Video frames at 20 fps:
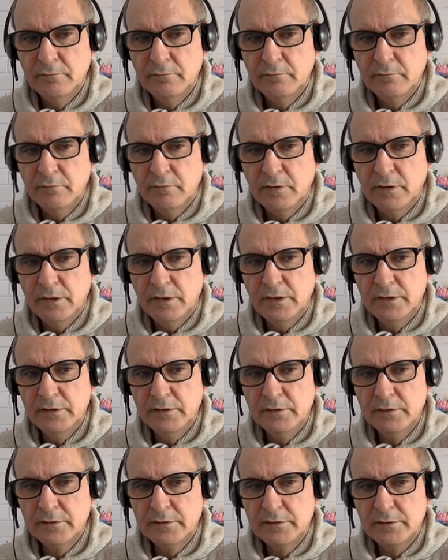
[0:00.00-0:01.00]
y
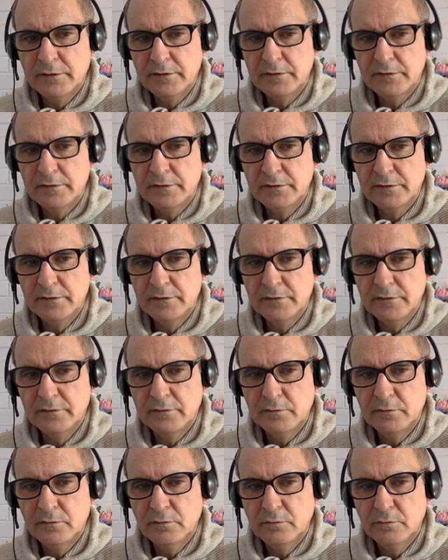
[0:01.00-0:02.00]
greater
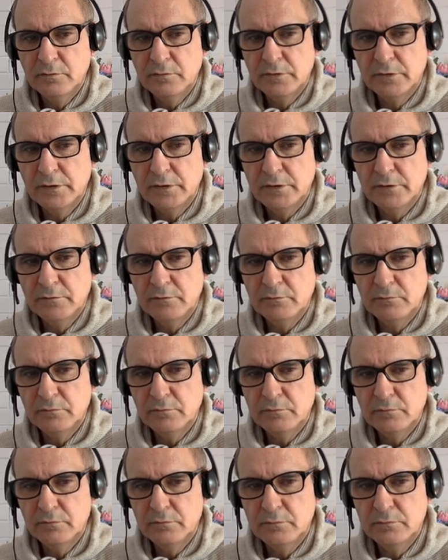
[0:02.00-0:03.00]
or equal
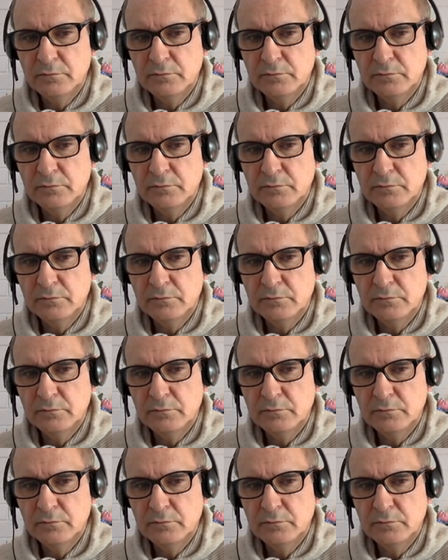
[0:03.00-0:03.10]
to